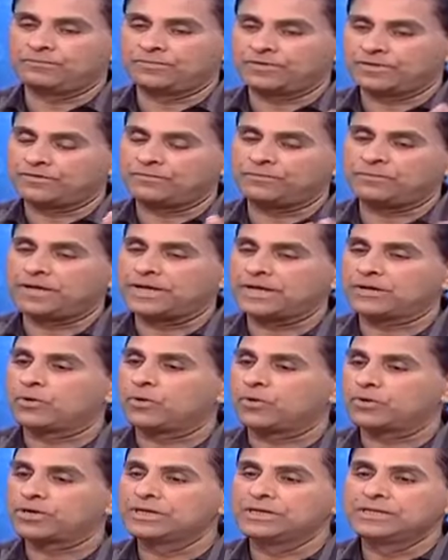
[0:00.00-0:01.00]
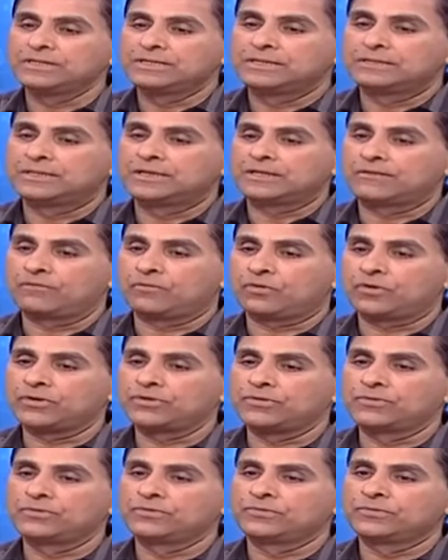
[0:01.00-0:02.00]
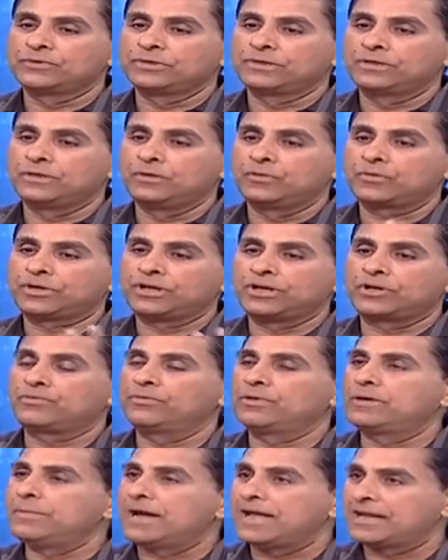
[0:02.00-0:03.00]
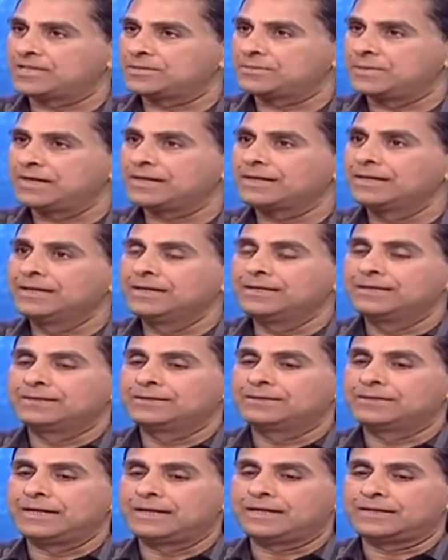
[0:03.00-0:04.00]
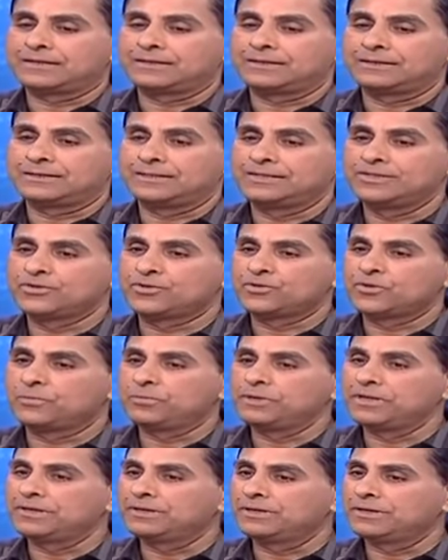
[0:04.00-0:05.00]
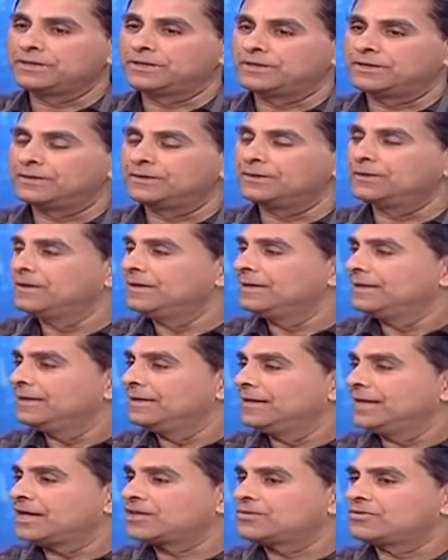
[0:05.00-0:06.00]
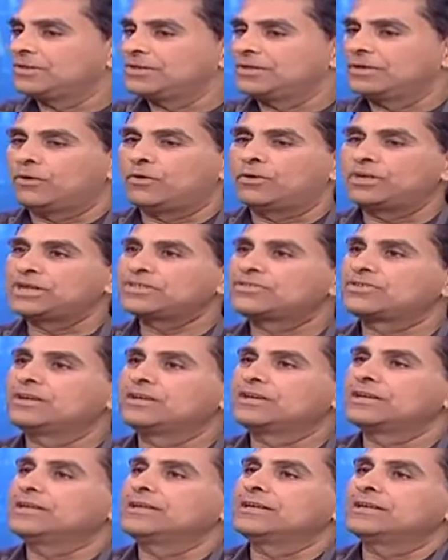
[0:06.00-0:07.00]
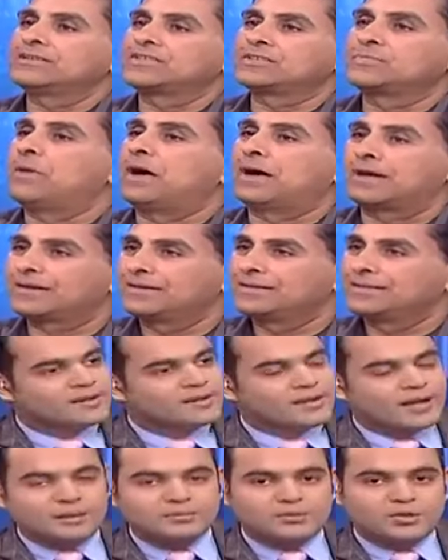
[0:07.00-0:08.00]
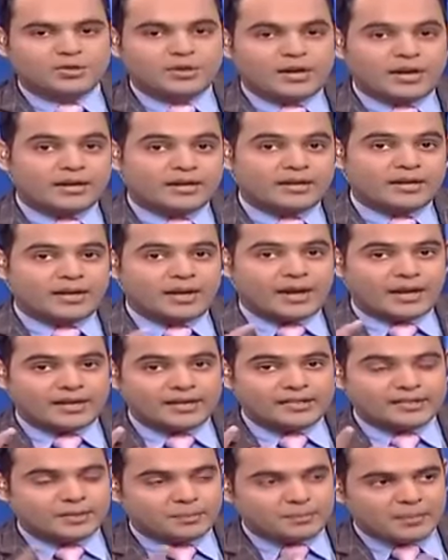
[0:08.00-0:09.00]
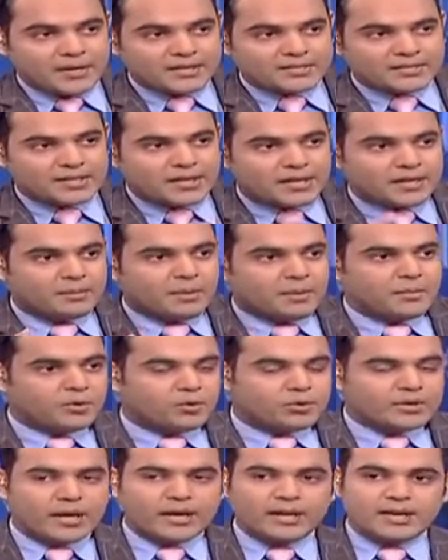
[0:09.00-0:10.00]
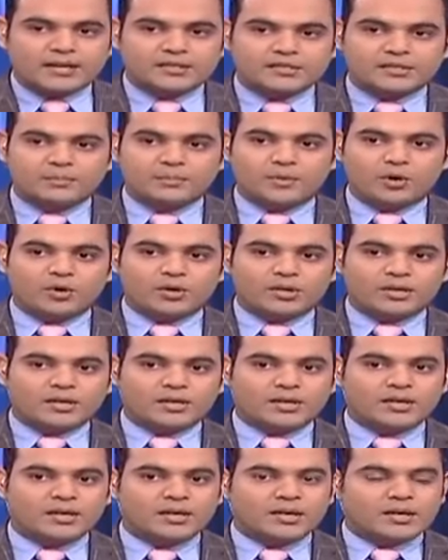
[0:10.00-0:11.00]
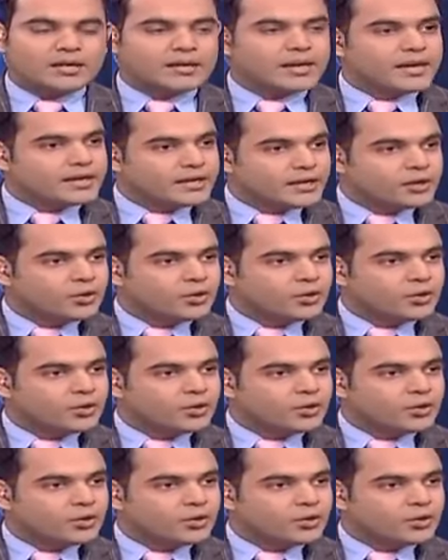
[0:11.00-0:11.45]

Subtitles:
One of my quote, that what do you look into a management, that he should be actually honest, hungry and smart. Absolutely. So, and in the past, I remember you telling us about getting